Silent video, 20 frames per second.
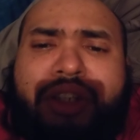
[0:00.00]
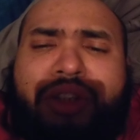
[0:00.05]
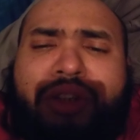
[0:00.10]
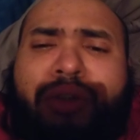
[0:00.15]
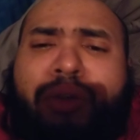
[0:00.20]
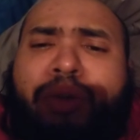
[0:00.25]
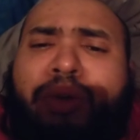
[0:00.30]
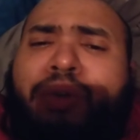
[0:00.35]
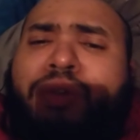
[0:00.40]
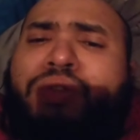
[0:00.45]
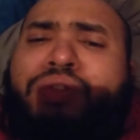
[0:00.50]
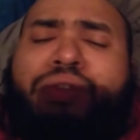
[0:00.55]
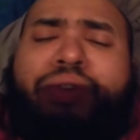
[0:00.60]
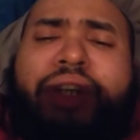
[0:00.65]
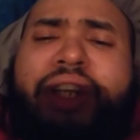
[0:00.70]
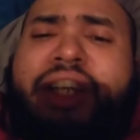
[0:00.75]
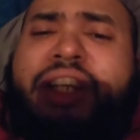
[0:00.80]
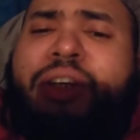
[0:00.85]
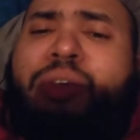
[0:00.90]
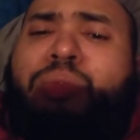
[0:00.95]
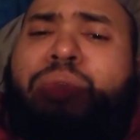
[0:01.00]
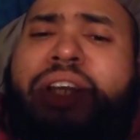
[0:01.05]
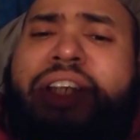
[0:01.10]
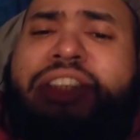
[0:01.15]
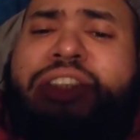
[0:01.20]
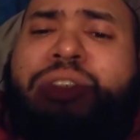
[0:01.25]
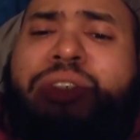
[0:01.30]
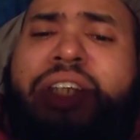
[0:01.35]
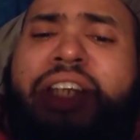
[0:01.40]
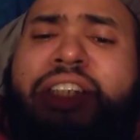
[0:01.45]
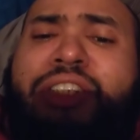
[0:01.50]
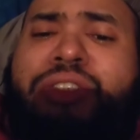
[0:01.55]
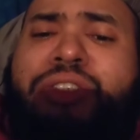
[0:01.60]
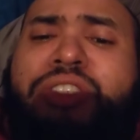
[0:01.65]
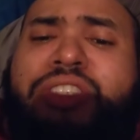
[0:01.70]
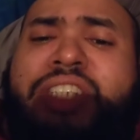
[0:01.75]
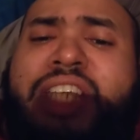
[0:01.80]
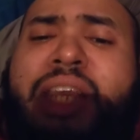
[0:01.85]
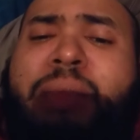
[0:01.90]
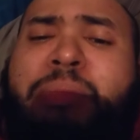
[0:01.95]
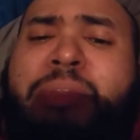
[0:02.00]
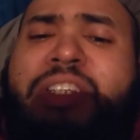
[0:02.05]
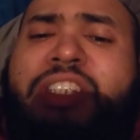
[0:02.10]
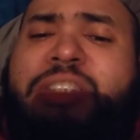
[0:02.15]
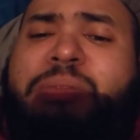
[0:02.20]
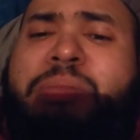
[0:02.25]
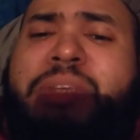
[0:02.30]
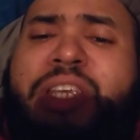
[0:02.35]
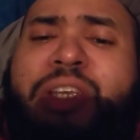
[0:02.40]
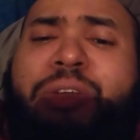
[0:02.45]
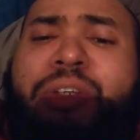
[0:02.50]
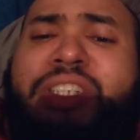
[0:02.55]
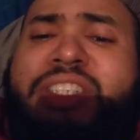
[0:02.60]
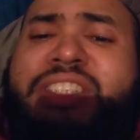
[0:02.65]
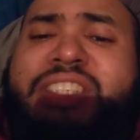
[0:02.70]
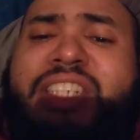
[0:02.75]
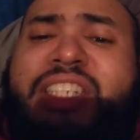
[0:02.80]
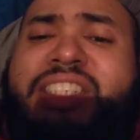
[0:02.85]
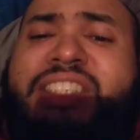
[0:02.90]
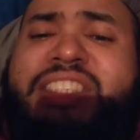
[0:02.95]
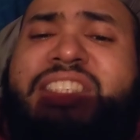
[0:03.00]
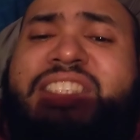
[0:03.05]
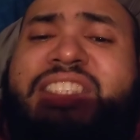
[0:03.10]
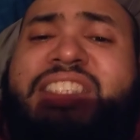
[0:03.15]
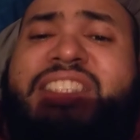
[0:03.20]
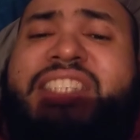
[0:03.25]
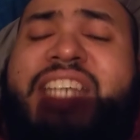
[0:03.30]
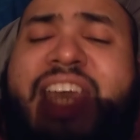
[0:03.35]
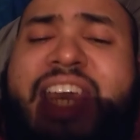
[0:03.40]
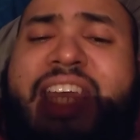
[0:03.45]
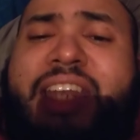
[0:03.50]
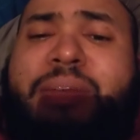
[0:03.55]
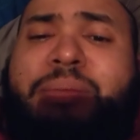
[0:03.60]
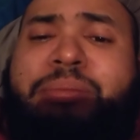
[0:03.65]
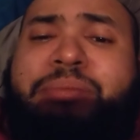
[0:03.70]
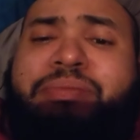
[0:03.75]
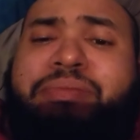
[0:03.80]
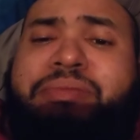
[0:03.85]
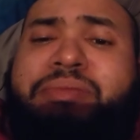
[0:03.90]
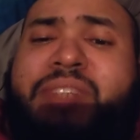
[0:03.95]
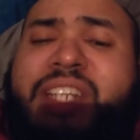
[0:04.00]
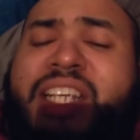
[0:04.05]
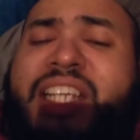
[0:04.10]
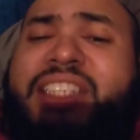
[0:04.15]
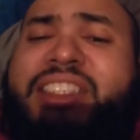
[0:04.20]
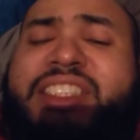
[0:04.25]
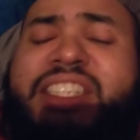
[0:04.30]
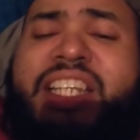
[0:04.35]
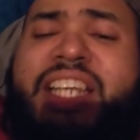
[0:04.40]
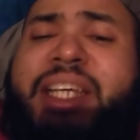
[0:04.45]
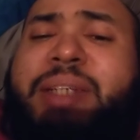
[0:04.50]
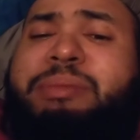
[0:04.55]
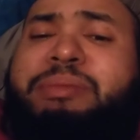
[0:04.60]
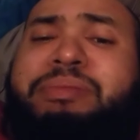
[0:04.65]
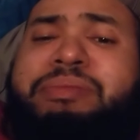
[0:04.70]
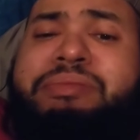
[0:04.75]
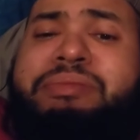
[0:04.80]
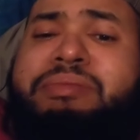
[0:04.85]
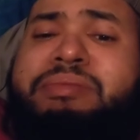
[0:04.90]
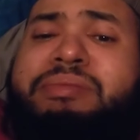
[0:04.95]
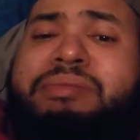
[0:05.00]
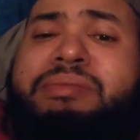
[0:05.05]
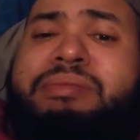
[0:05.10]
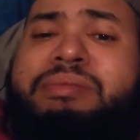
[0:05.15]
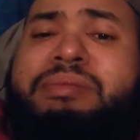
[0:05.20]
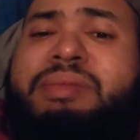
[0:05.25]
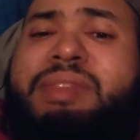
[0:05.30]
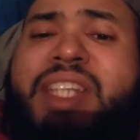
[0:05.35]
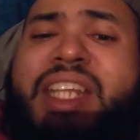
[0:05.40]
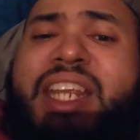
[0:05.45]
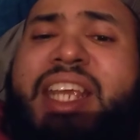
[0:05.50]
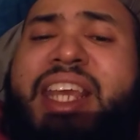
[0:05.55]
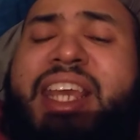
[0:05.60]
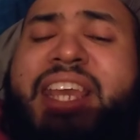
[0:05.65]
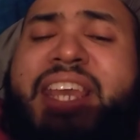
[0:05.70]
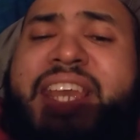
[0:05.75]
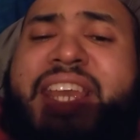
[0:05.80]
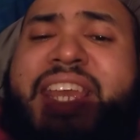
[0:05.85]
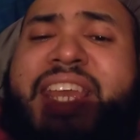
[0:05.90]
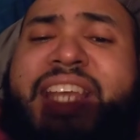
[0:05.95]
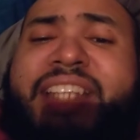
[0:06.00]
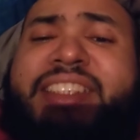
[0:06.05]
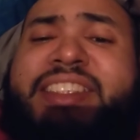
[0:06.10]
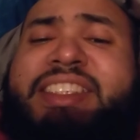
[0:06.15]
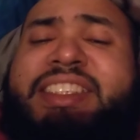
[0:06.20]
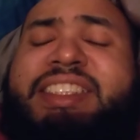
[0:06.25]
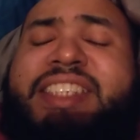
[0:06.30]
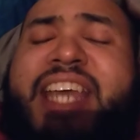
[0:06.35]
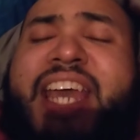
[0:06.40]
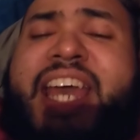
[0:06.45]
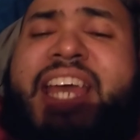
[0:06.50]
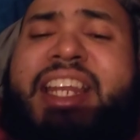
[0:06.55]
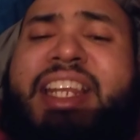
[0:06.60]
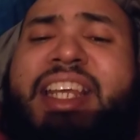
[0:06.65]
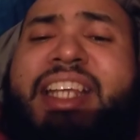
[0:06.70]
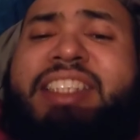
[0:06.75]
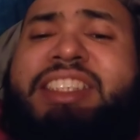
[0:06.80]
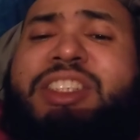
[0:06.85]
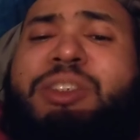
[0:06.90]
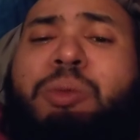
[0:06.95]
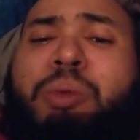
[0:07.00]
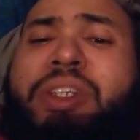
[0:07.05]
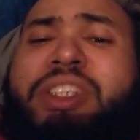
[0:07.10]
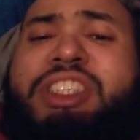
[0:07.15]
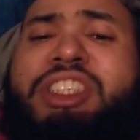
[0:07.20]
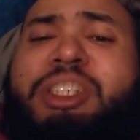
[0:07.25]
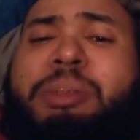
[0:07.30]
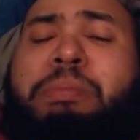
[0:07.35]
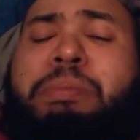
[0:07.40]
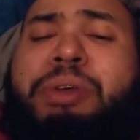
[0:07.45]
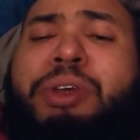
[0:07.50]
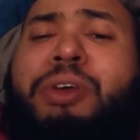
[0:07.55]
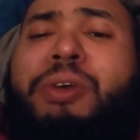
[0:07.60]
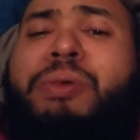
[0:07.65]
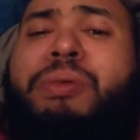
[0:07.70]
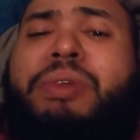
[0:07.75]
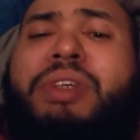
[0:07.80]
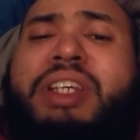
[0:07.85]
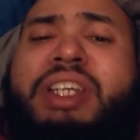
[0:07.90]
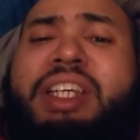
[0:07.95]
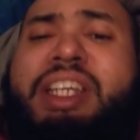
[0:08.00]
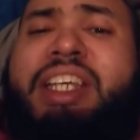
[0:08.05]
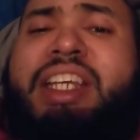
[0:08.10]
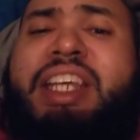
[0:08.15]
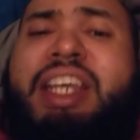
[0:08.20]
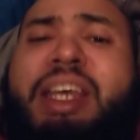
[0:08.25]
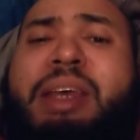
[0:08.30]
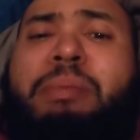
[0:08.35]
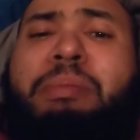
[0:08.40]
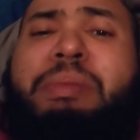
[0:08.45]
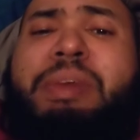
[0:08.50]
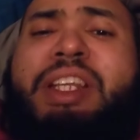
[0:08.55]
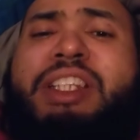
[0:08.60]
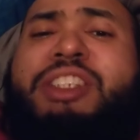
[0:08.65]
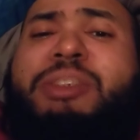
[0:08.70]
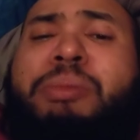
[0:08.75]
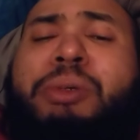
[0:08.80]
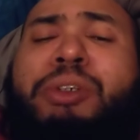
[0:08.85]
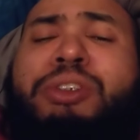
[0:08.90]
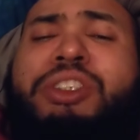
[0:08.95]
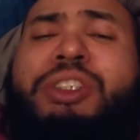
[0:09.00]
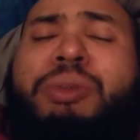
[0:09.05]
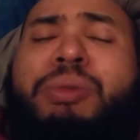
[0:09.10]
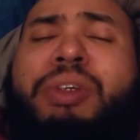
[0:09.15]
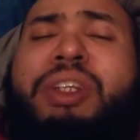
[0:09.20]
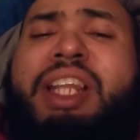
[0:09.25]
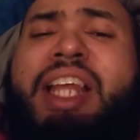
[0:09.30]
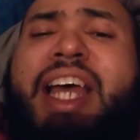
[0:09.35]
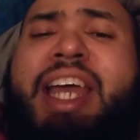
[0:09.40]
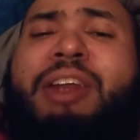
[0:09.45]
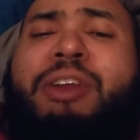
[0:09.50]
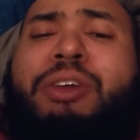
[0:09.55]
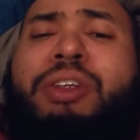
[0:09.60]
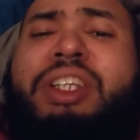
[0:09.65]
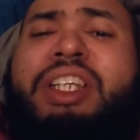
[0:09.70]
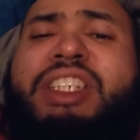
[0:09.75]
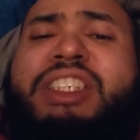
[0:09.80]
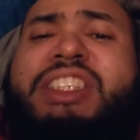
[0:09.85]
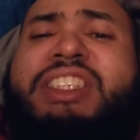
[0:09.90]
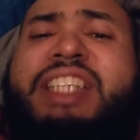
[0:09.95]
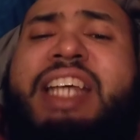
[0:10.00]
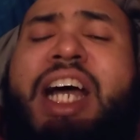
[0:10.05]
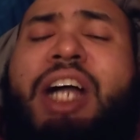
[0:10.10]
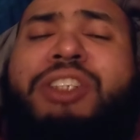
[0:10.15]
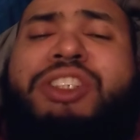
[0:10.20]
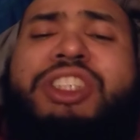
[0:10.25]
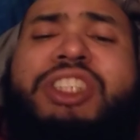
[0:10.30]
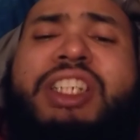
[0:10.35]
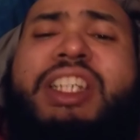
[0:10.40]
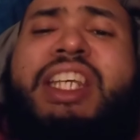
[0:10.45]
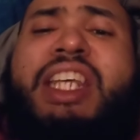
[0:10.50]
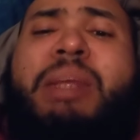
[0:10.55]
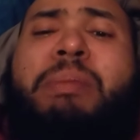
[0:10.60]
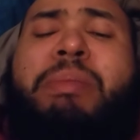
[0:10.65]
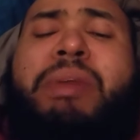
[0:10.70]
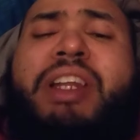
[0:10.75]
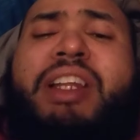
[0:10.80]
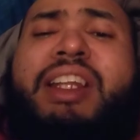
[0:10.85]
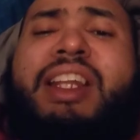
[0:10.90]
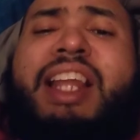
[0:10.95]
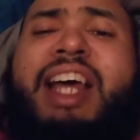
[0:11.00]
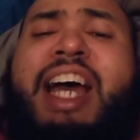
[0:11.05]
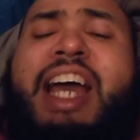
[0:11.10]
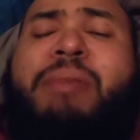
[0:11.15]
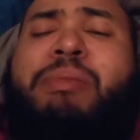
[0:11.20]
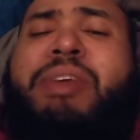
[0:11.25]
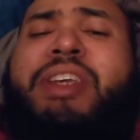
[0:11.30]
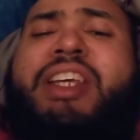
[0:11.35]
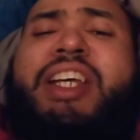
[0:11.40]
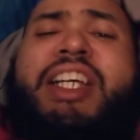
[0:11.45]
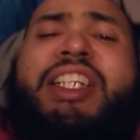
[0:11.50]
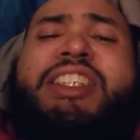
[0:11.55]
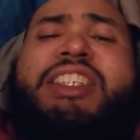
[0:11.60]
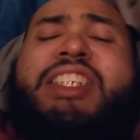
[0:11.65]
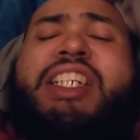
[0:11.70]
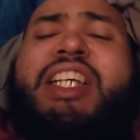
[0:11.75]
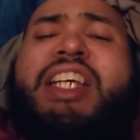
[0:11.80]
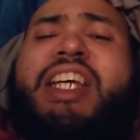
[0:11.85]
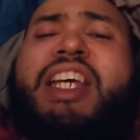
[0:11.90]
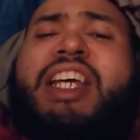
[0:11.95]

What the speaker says: Western entertainment sphere is dead. It's like, it's dead. It's kaput. It's mostly relied on nostalgia to keep it alive, because